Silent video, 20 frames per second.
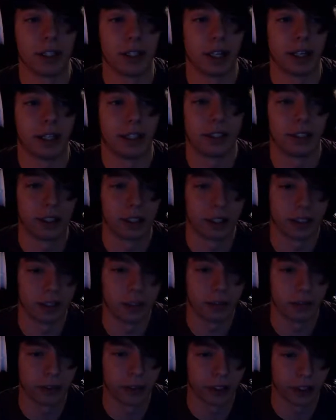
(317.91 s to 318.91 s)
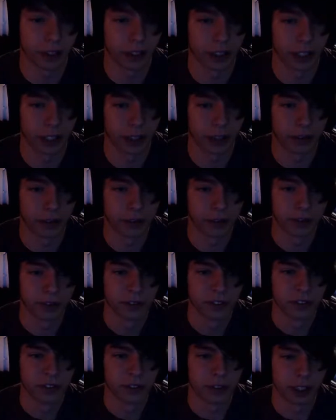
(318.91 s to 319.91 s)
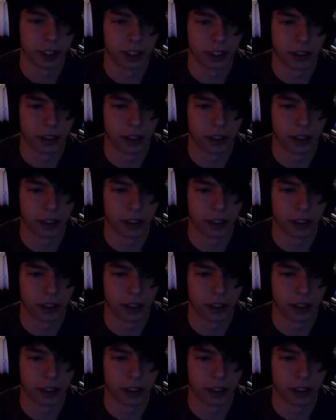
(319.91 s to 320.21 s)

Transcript: and you'll figure it out. And